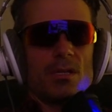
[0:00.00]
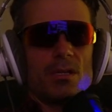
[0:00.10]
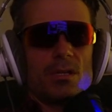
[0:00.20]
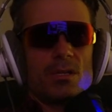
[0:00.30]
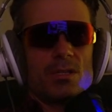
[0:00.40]

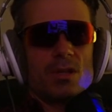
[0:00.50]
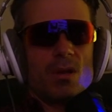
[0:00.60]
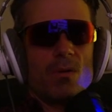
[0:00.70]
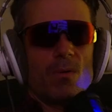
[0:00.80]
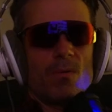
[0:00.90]

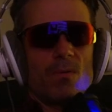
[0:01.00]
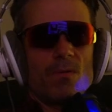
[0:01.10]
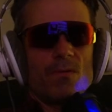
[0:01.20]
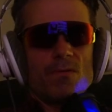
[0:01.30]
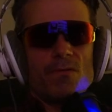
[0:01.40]
So
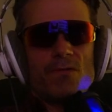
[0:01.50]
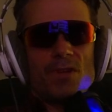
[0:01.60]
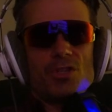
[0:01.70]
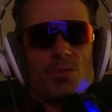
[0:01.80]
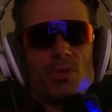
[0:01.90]

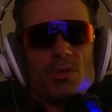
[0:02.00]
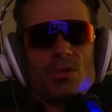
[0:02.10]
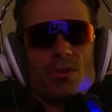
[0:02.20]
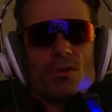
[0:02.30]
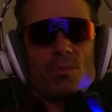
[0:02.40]
fungible,
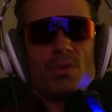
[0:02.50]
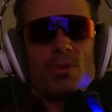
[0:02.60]
durable,